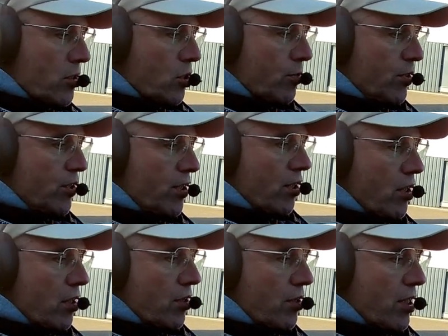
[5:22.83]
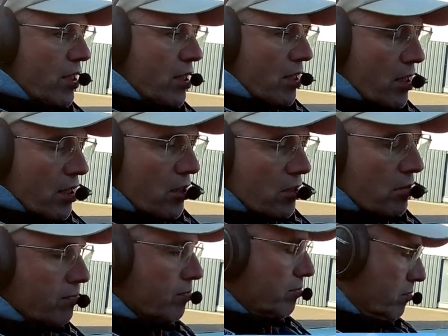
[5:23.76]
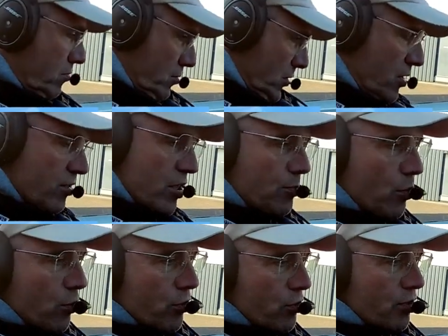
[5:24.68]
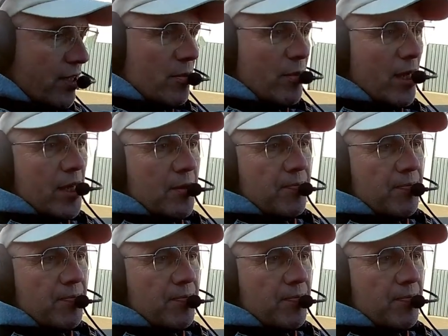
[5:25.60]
Switching on the transponder to standby.